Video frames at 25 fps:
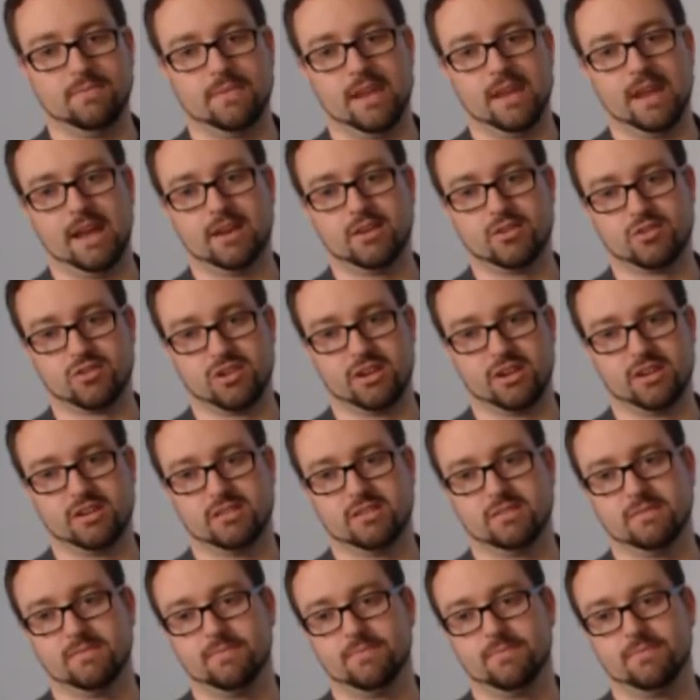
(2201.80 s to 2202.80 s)
Android
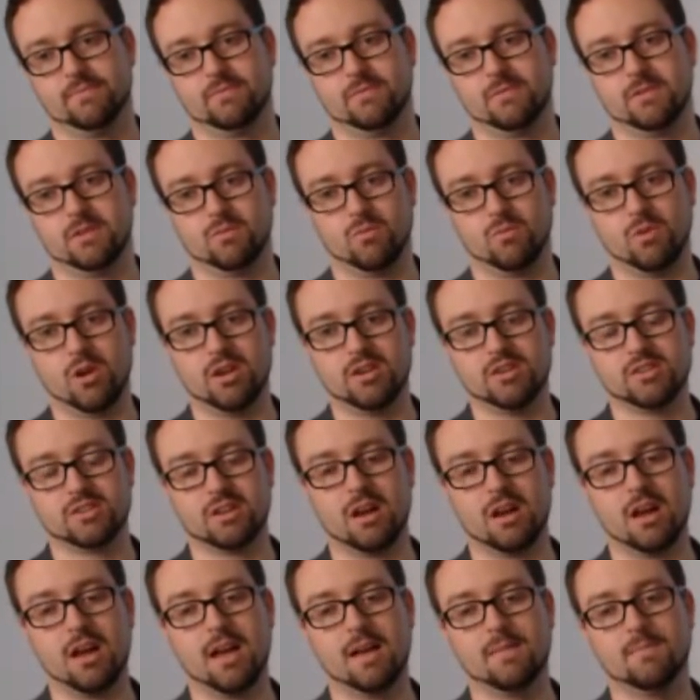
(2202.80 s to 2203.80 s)

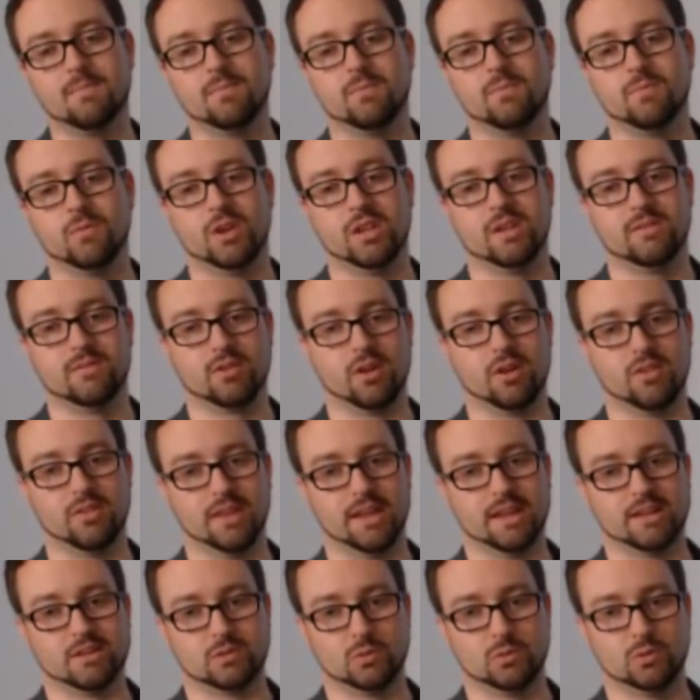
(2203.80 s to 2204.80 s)
runtime, where you've got the
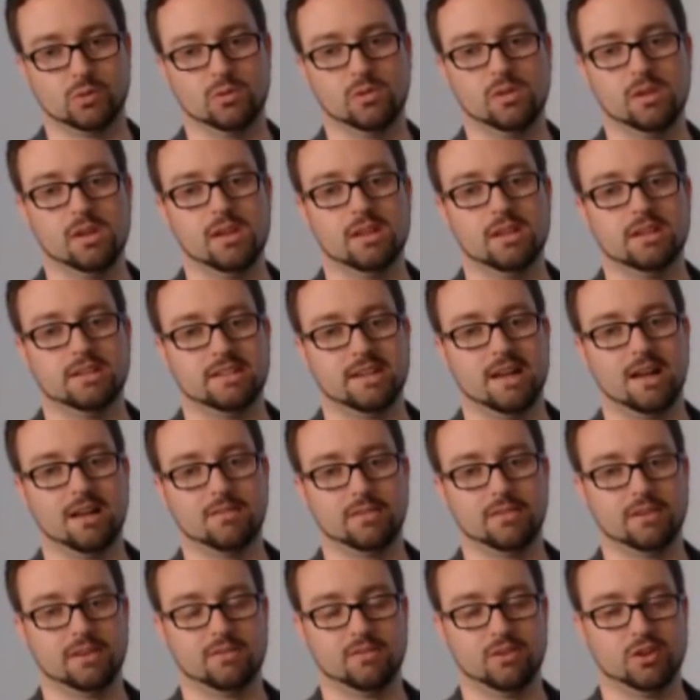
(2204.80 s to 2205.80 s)
actual
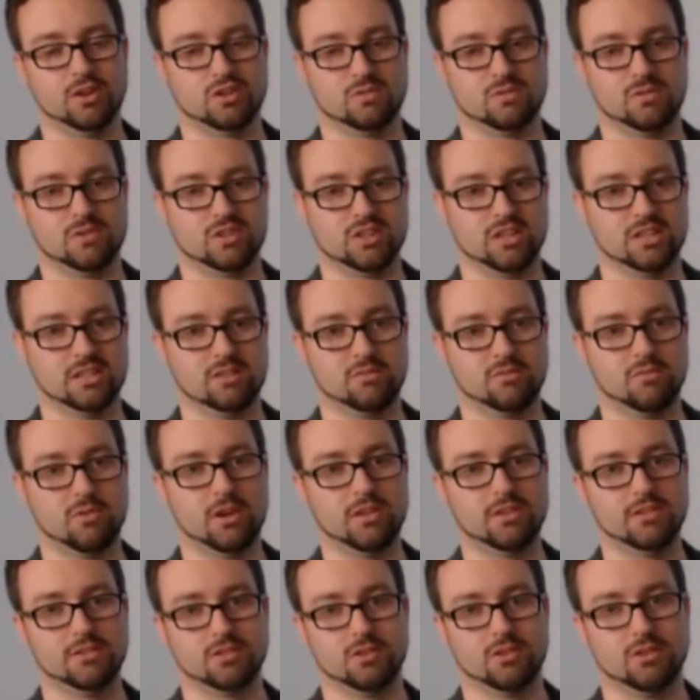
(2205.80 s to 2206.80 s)
Dalvik virtual machine that
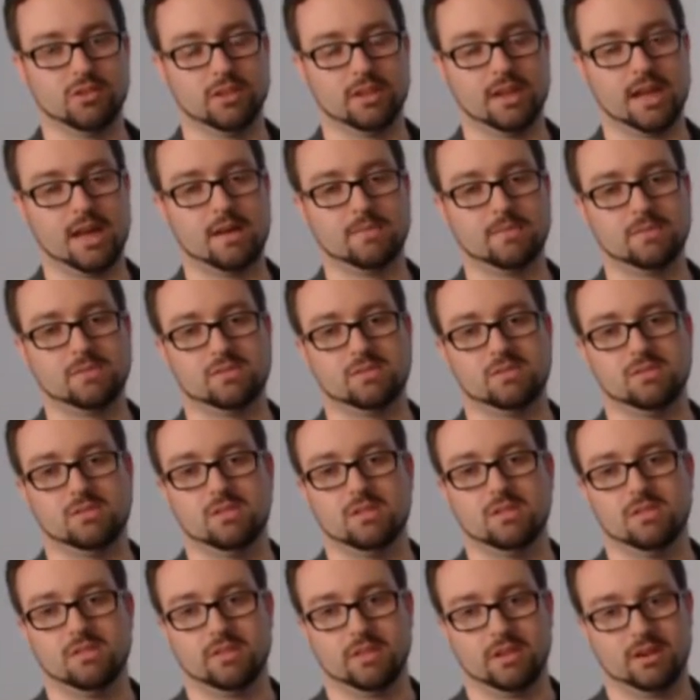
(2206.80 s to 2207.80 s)
runs all the apps
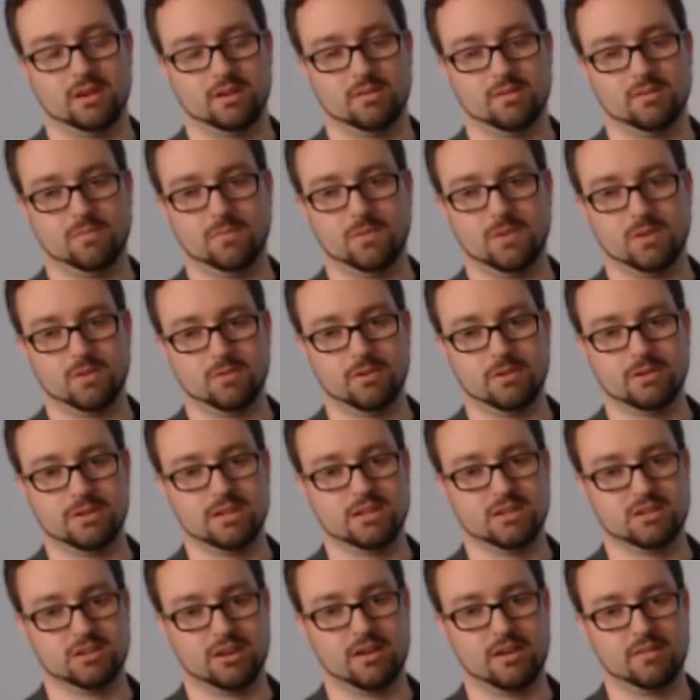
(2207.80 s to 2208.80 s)
that are written
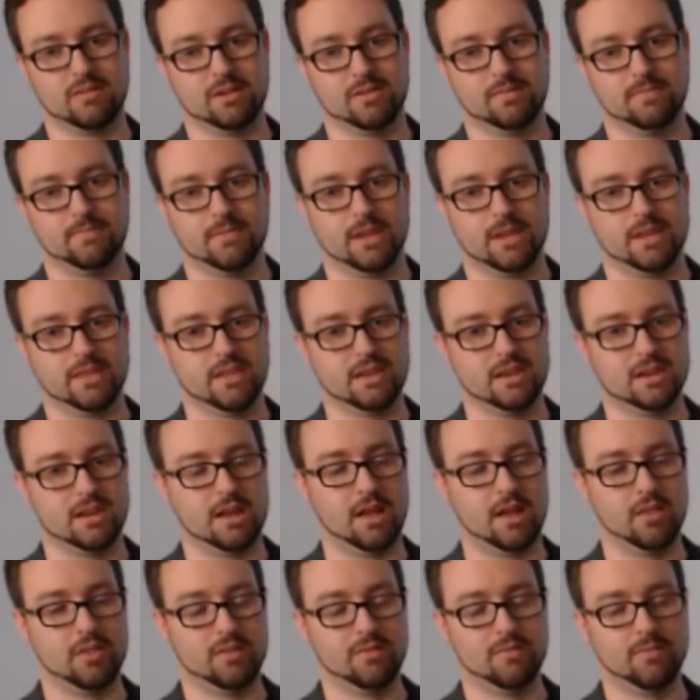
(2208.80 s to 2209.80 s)
in Java. And then
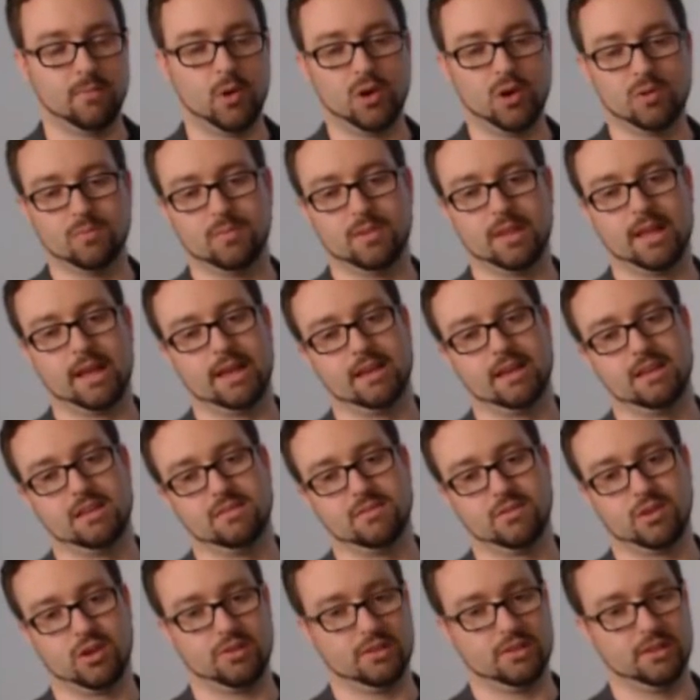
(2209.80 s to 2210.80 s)
on the bottom layer, you've
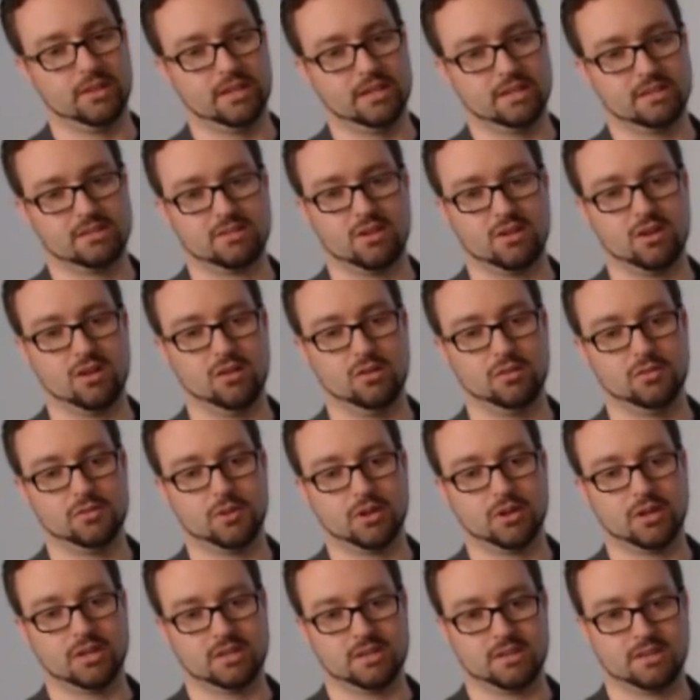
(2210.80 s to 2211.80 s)
got the Linux kernel
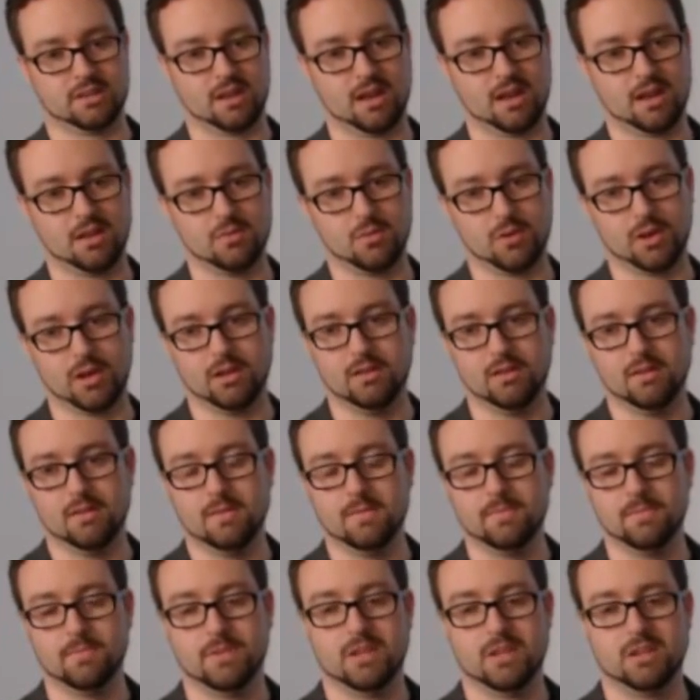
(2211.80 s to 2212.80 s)
talking to the hardware.
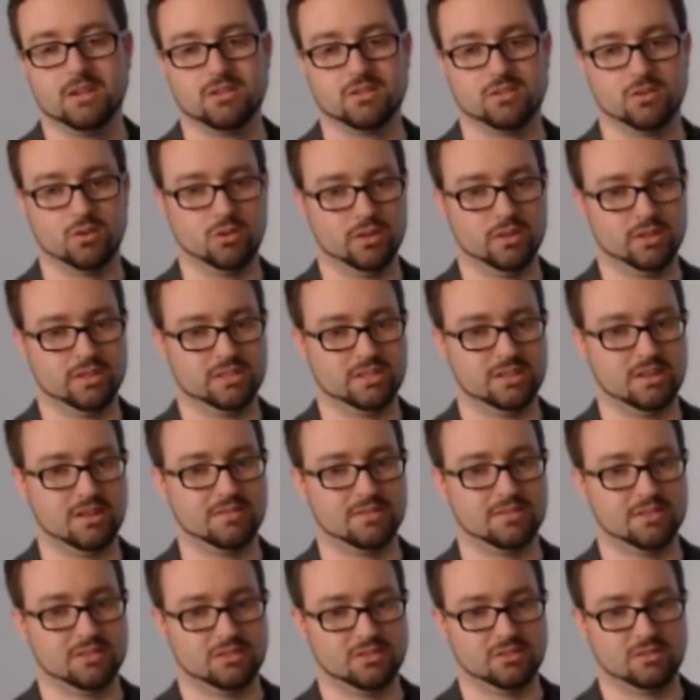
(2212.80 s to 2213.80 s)
So all this
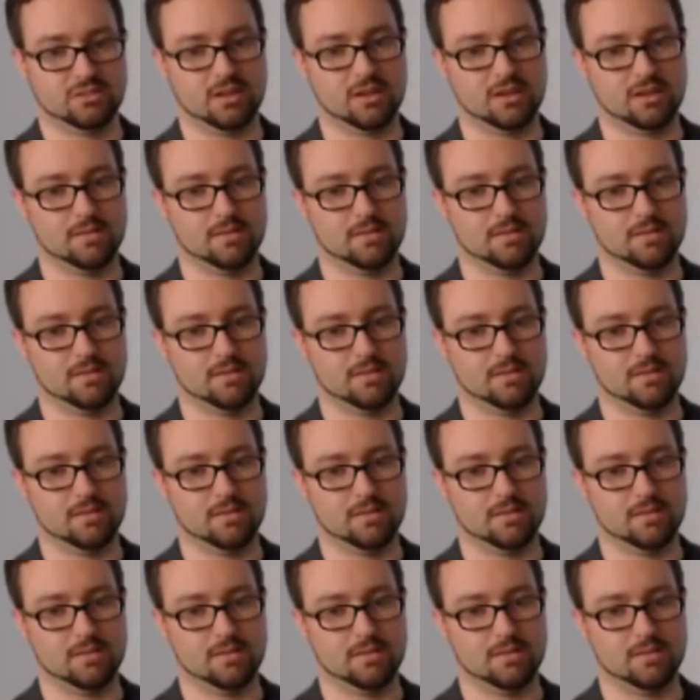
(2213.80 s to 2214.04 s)
stuff is,